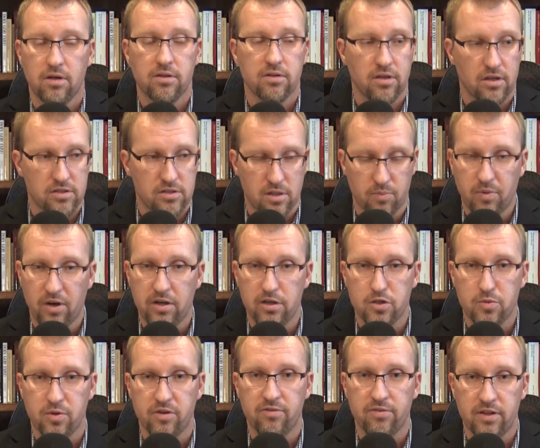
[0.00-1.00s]
Does the
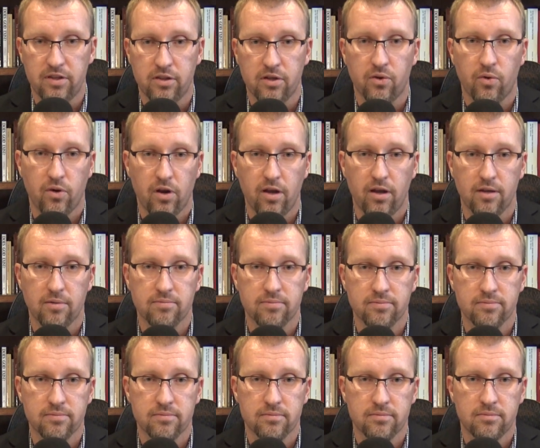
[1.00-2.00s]
punishment fit the crime?
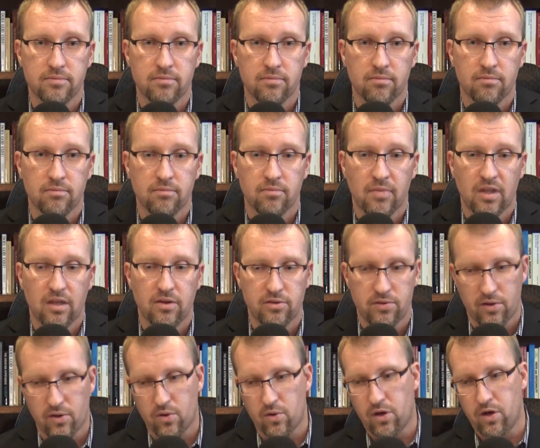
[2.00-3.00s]

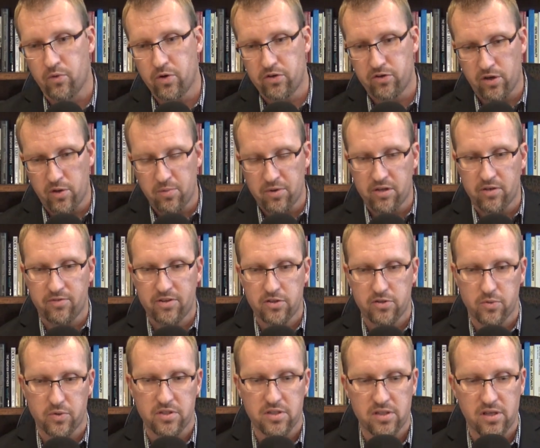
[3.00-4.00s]
So a
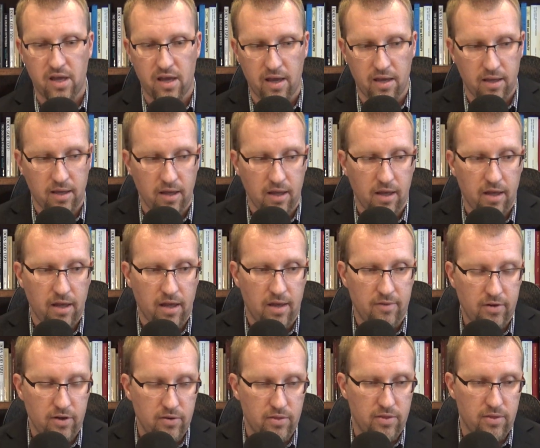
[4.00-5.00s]
retributivist would say,
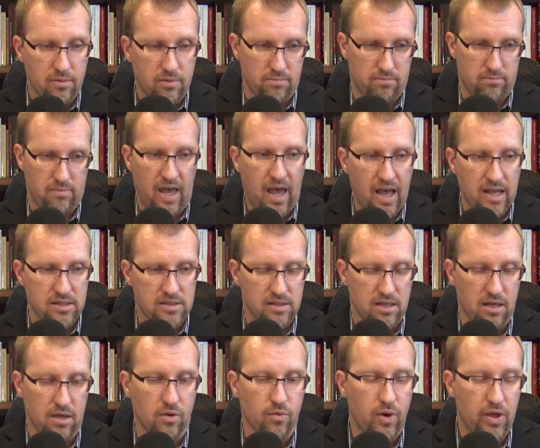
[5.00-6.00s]
if you're
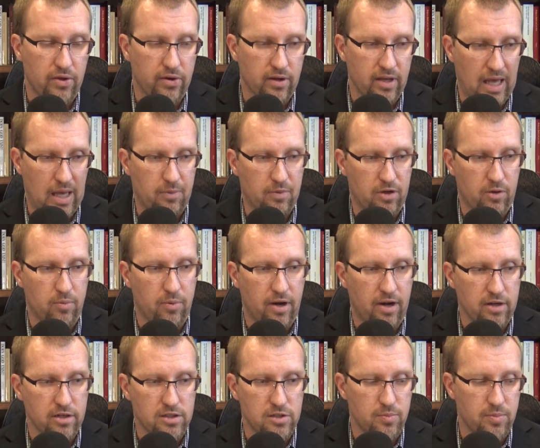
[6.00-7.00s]
asking whether capital
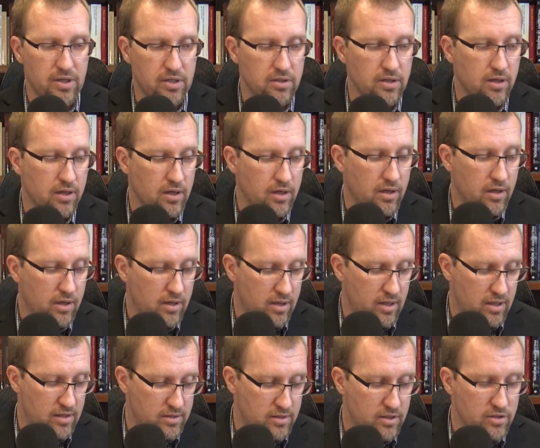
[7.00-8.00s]
punishment
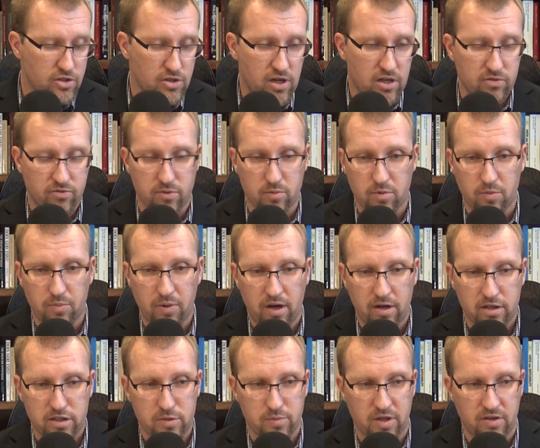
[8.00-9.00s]
is a just form of
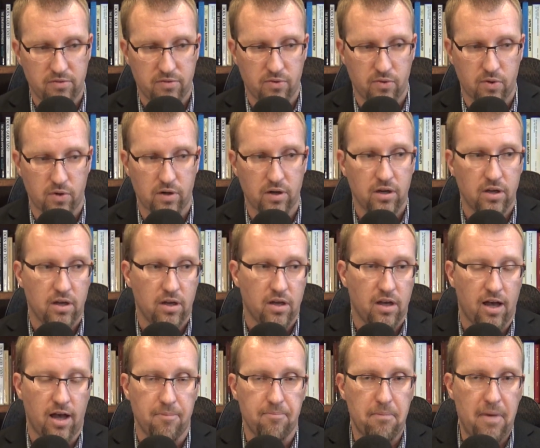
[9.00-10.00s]
punishment for
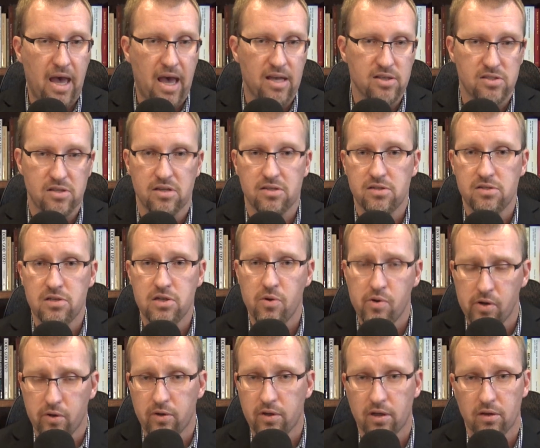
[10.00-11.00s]
a mass
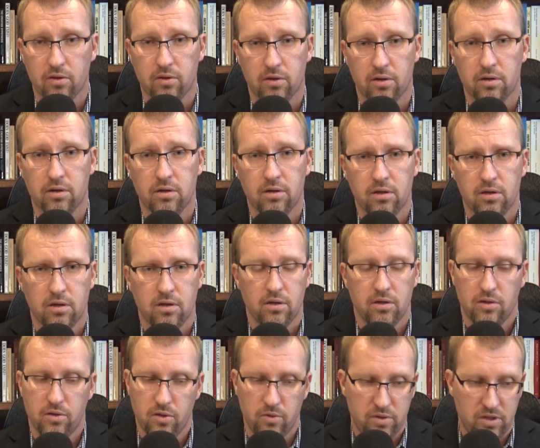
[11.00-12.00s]
serial killer
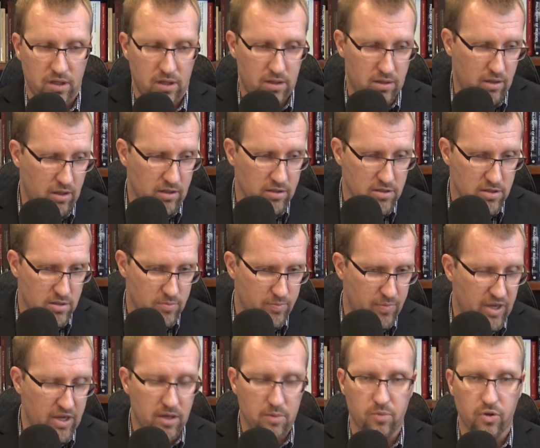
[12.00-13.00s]
who did
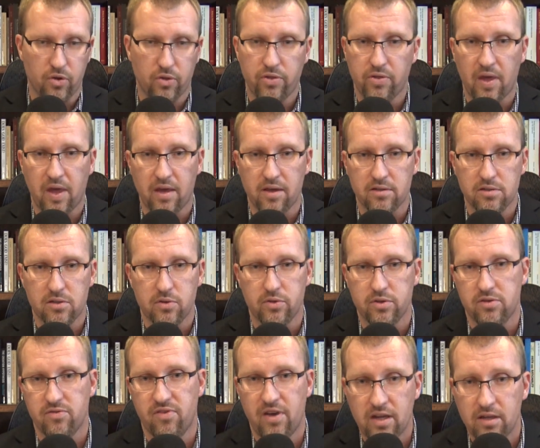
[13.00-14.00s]
unspeakable things to
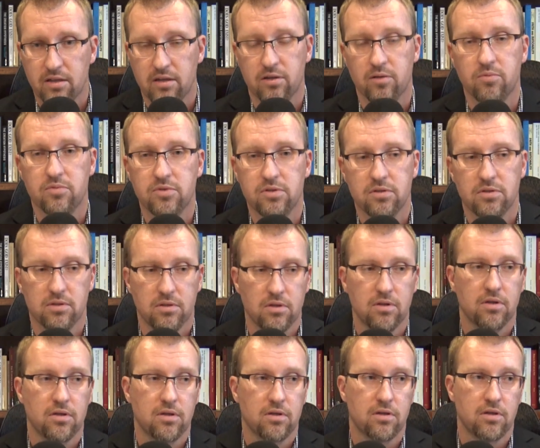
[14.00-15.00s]
his victims,
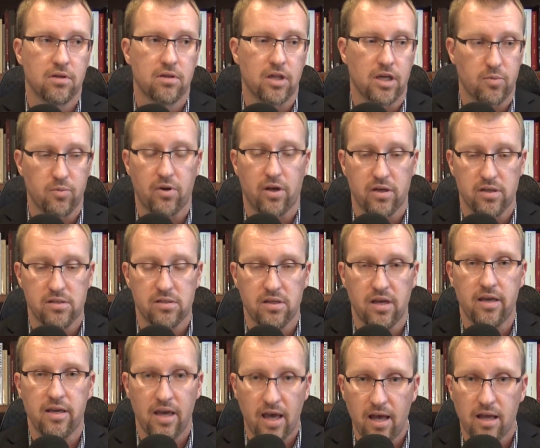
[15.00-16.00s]
they'd probably
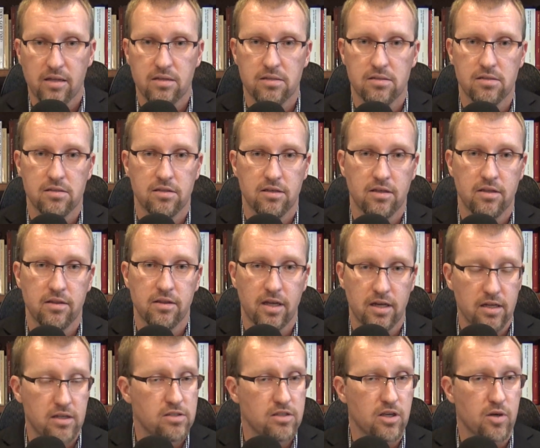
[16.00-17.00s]
say yes,
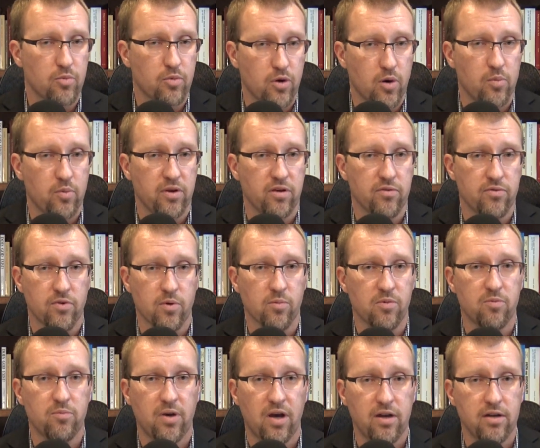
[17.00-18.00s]
that is the appropriate form
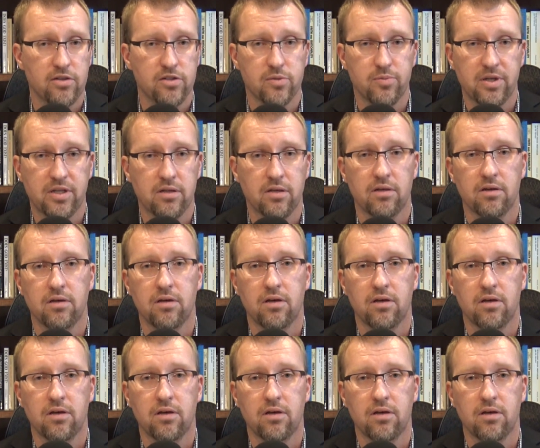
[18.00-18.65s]
of punishment.